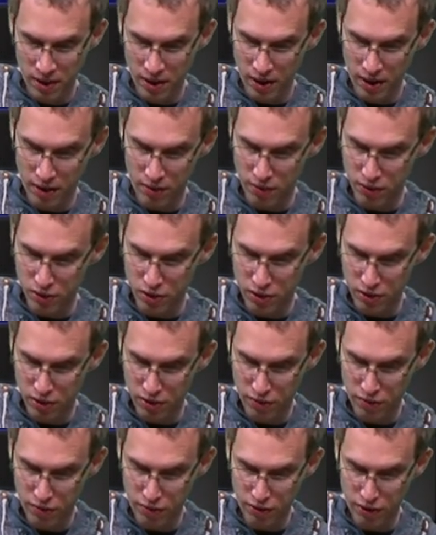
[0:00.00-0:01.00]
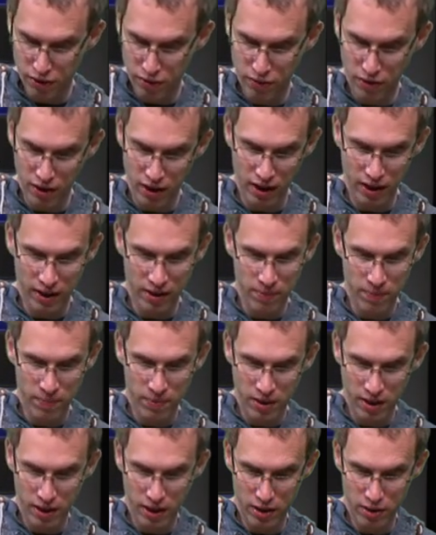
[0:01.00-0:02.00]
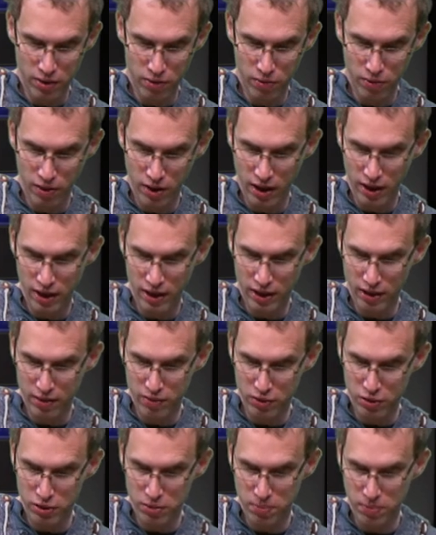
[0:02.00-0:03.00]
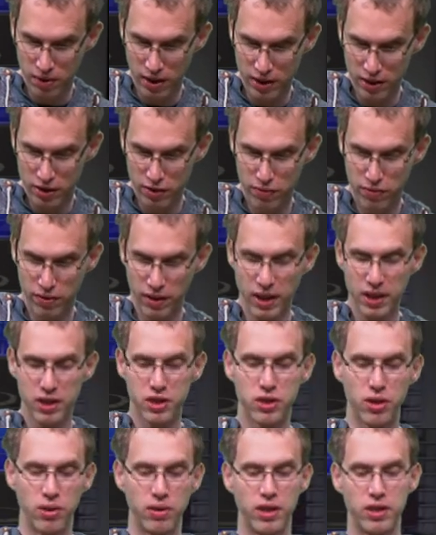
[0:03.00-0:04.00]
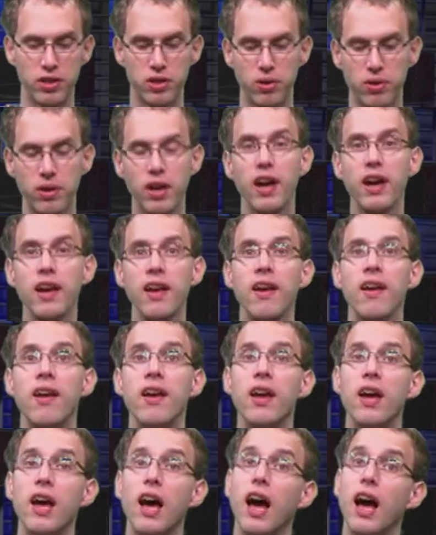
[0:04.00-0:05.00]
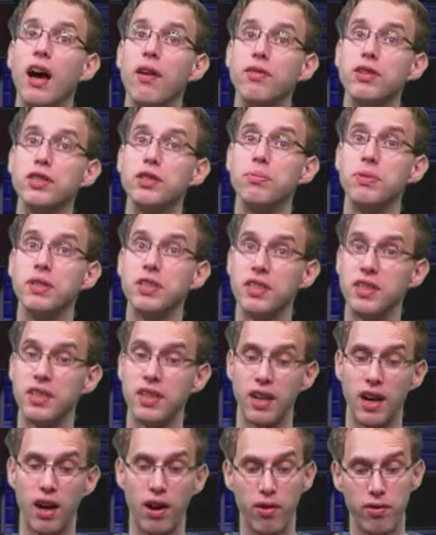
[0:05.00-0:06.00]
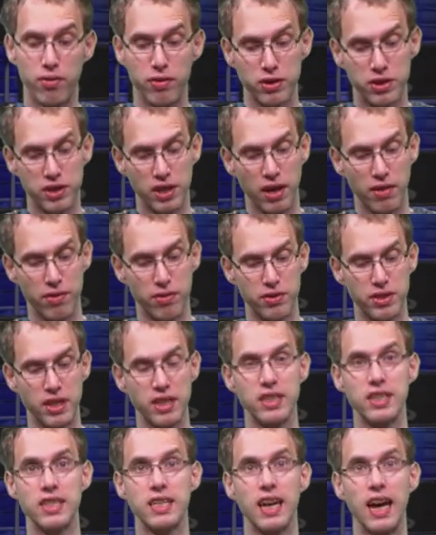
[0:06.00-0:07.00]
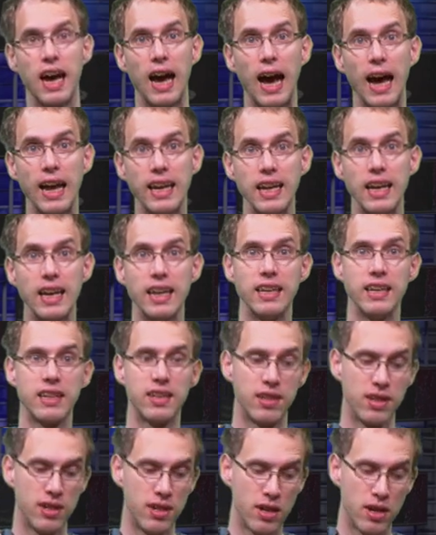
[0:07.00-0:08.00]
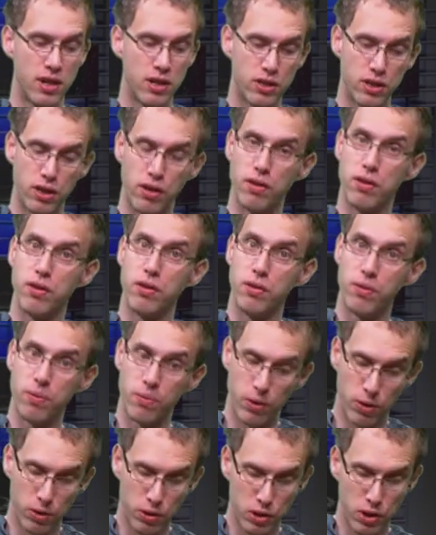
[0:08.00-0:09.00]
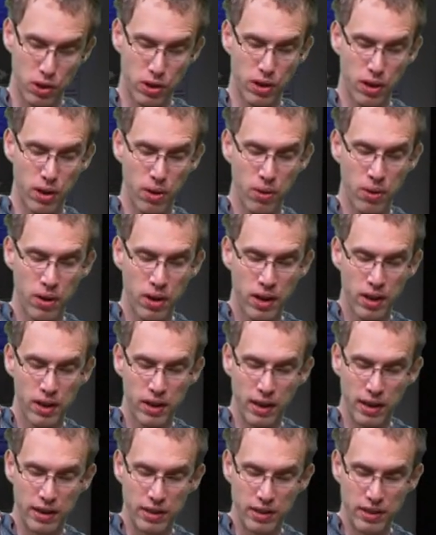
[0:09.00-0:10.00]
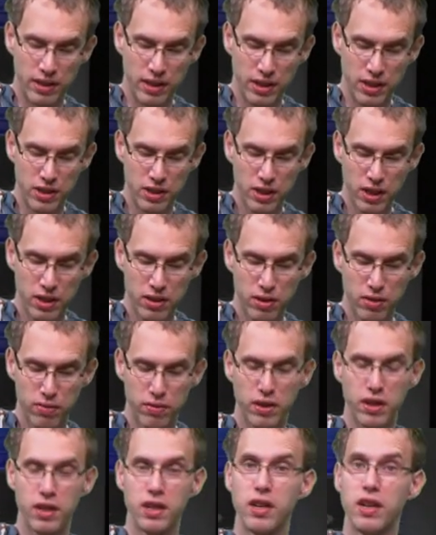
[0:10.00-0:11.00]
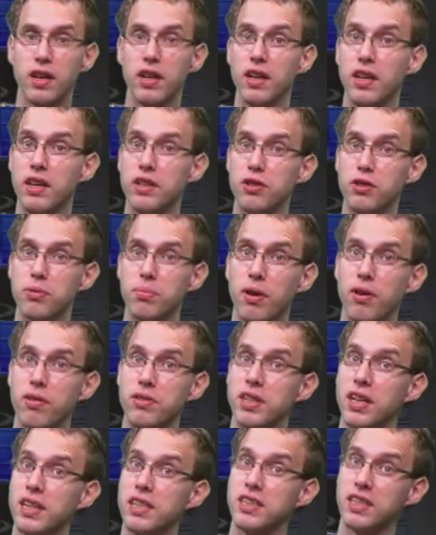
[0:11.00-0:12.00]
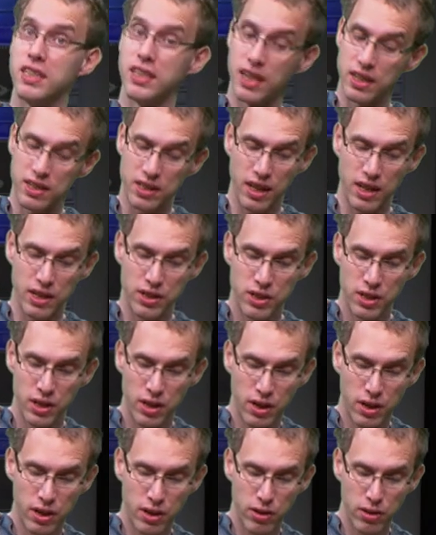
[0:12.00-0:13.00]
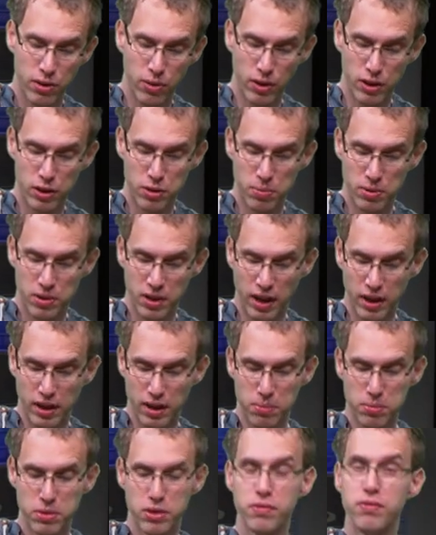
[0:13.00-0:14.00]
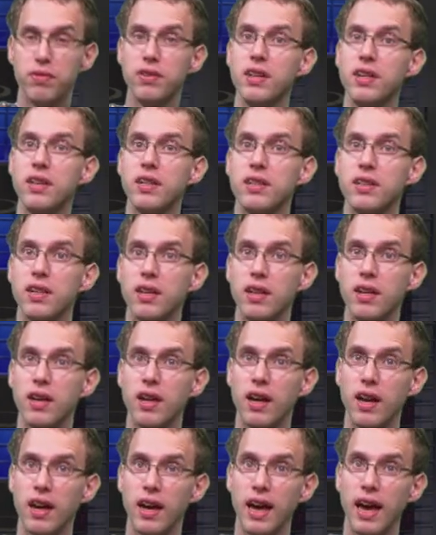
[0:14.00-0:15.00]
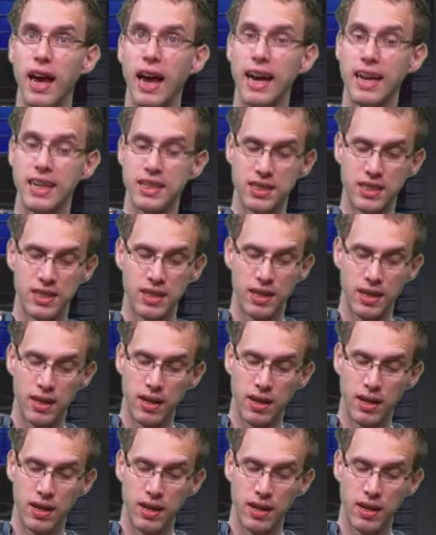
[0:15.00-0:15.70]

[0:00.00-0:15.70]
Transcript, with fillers: equals vy and uy equals minus vx, so that's okay, uh, which means that our function f of z is analytic. So also know that the dDz of the e to the power z is in that case ux plus i times v uh, x